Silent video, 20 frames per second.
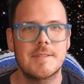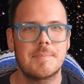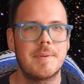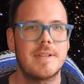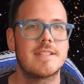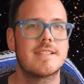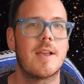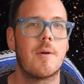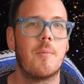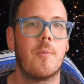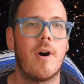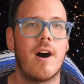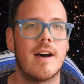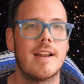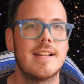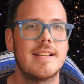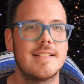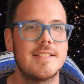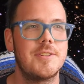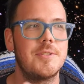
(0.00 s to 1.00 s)
because I
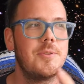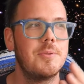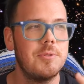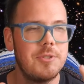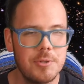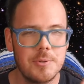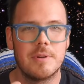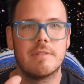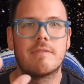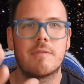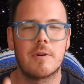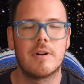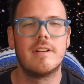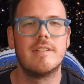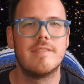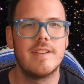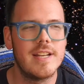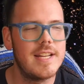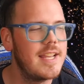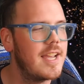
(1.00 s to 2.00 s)
wanted to do it for a
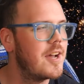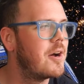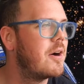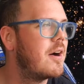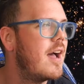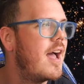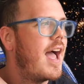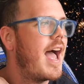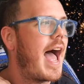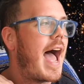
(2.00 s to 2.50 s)
video.